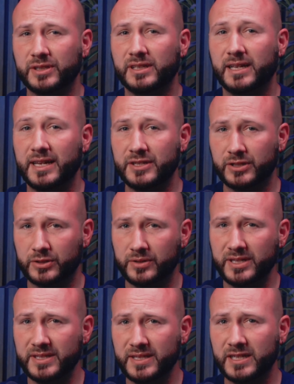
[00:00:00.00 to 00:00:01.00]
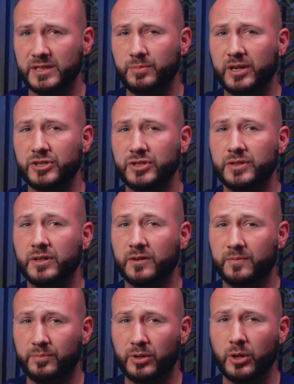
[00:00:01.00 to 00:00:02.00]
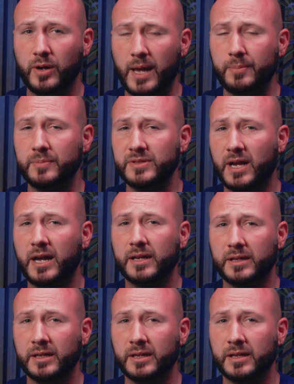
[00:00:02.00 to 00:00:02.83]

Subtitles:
and decrease the expression of pro-apoptotic